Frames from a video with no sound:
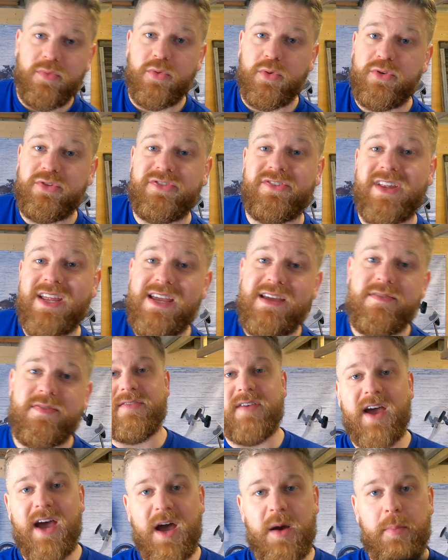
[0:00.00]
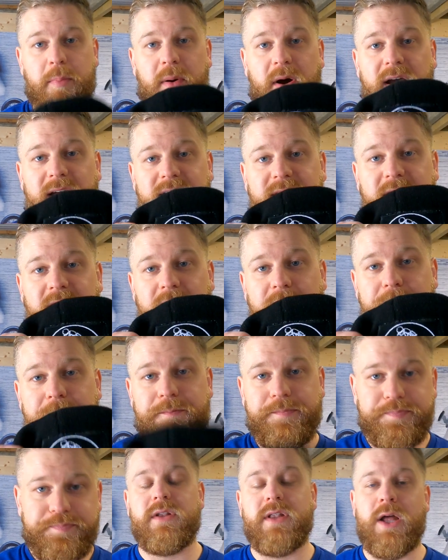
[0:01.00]
through Steve at ABikeThing.
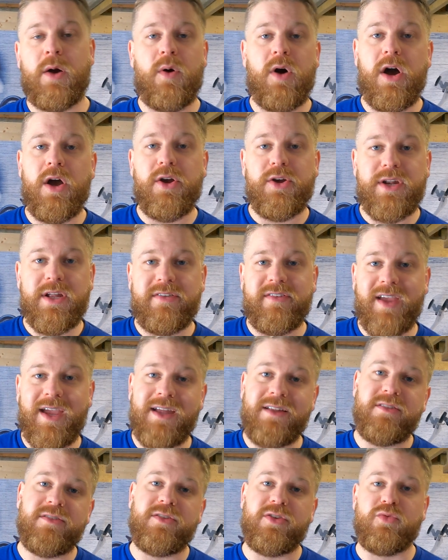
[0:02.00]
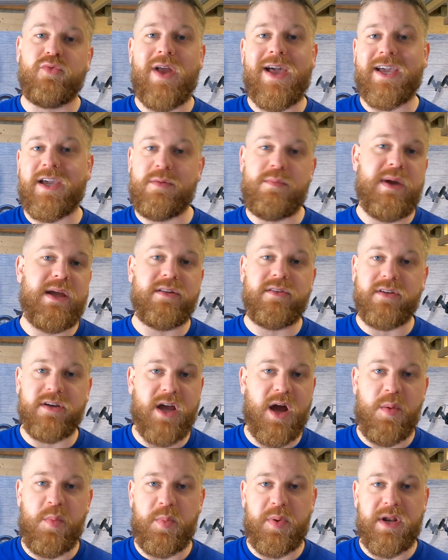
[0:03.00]
Now I only tend to recommend a
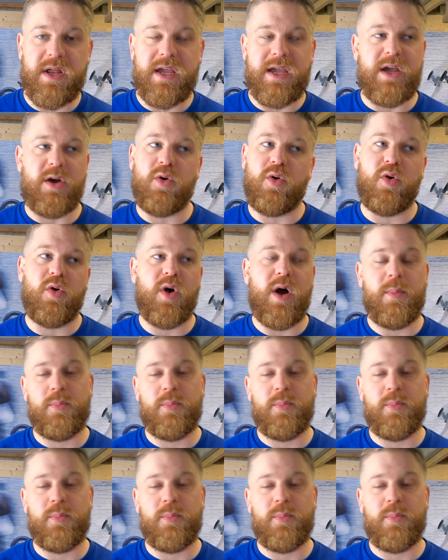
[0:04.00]
company or a